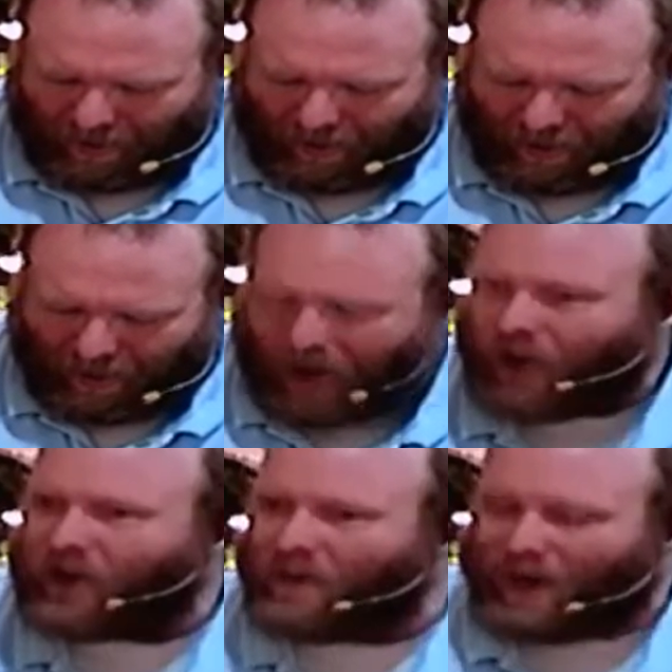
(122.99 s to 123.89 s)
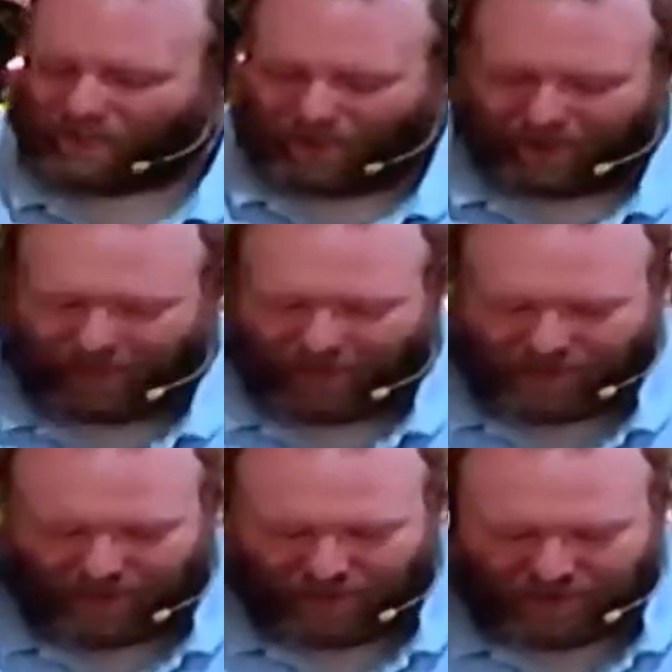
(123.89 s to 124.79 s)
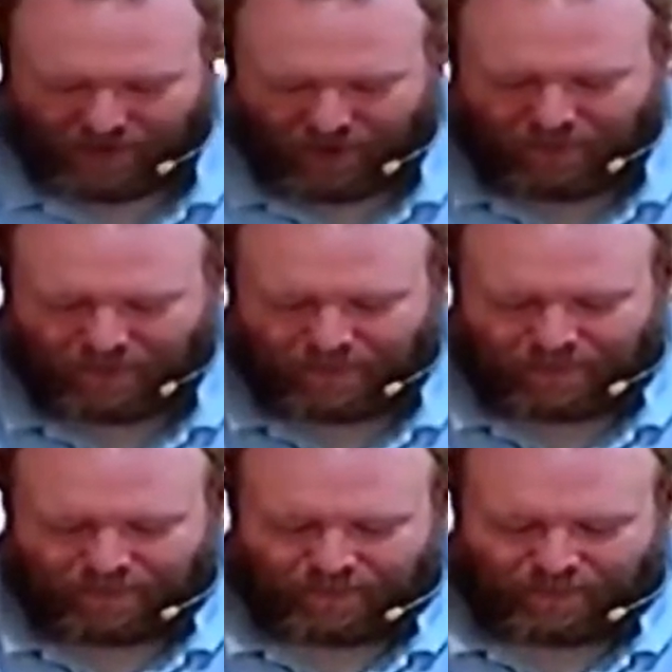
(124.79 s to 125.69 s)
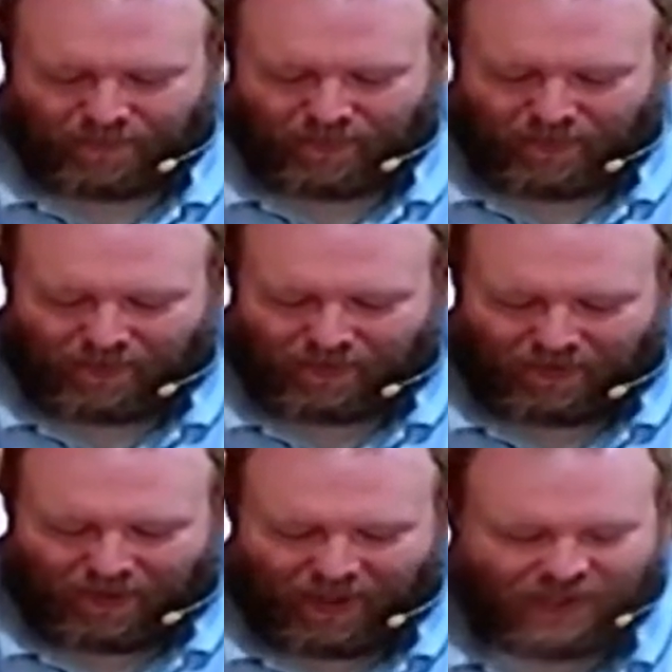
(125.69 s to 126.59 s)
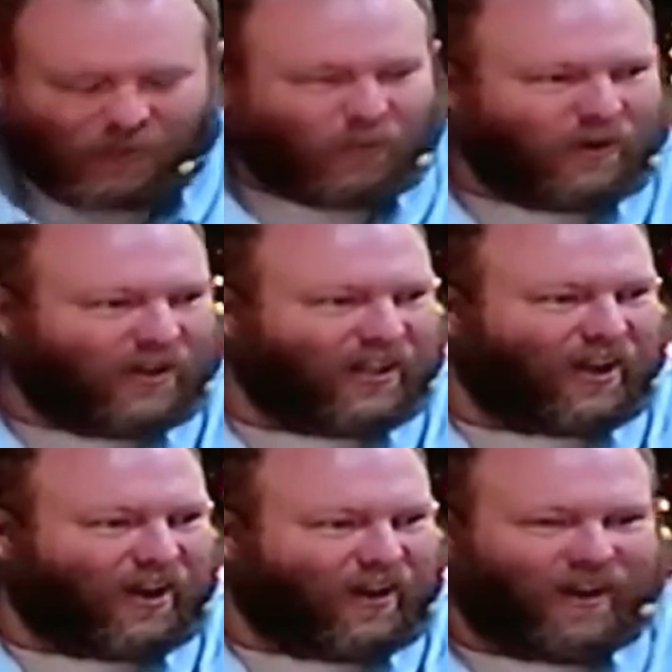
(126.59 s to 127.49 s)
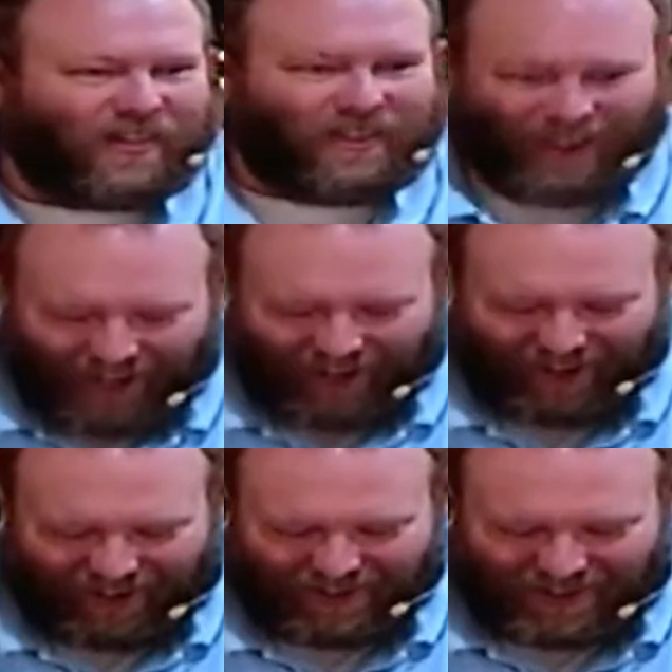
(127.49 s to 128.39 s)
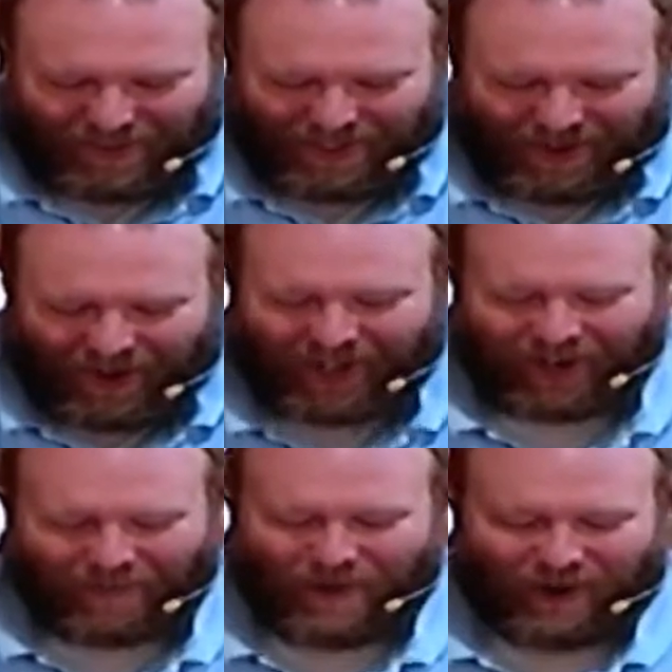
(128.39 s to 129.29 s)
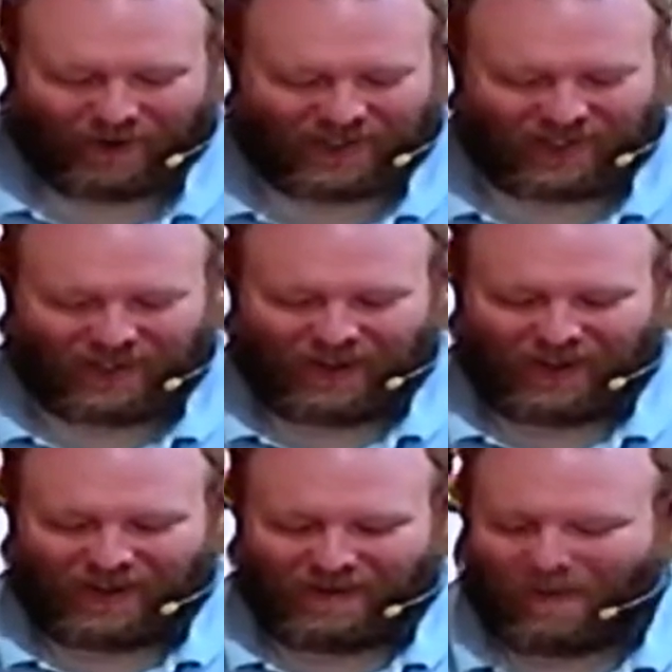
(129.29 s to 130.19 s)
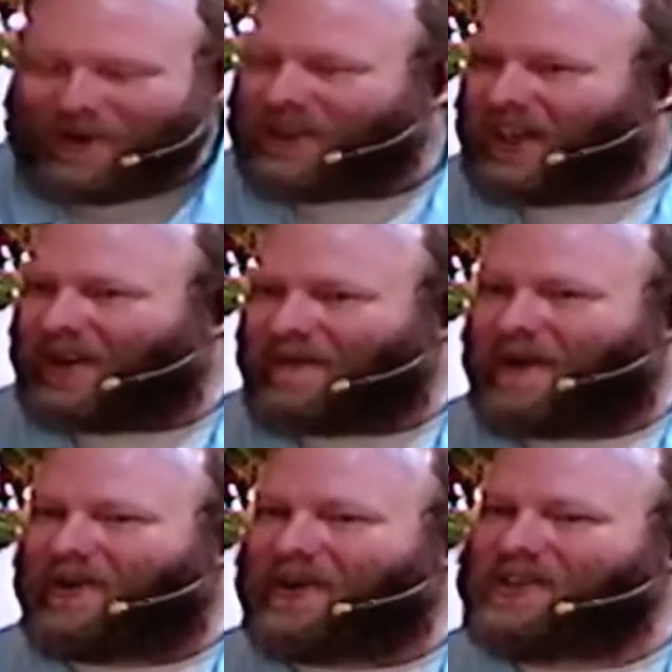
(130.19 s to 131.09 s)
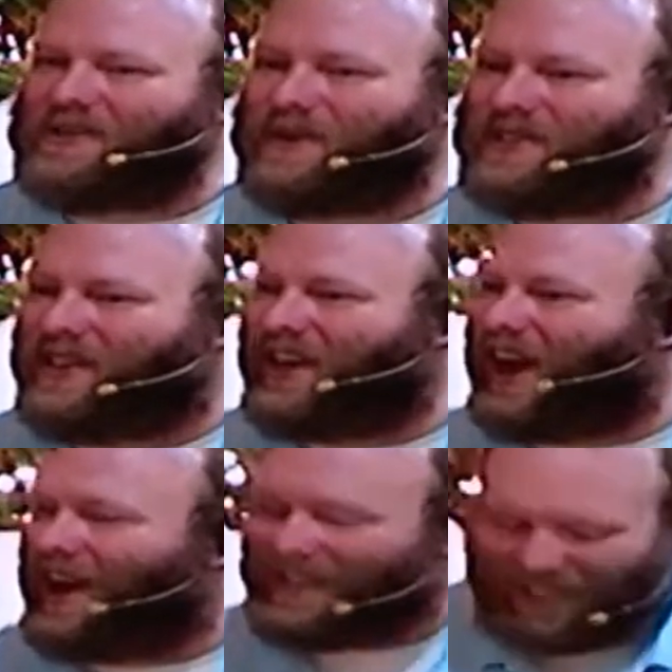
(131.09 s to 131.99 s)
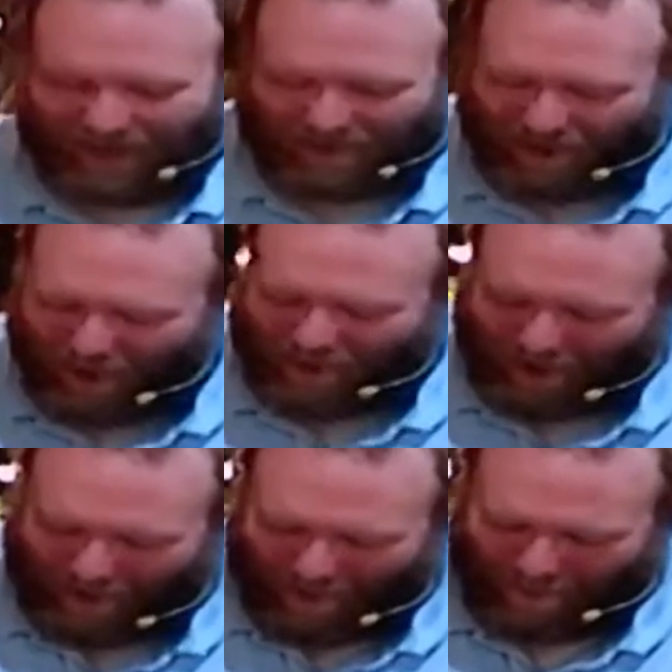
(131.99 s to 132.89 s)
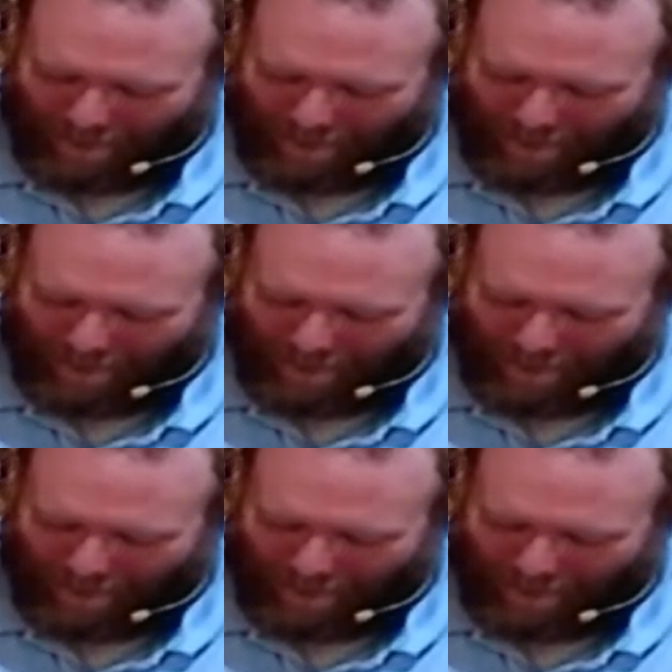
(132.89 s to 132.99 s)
And now you might be thinking to yourself, that is a really odd thing to be talking about when we think about Christmas and the idea of coming home.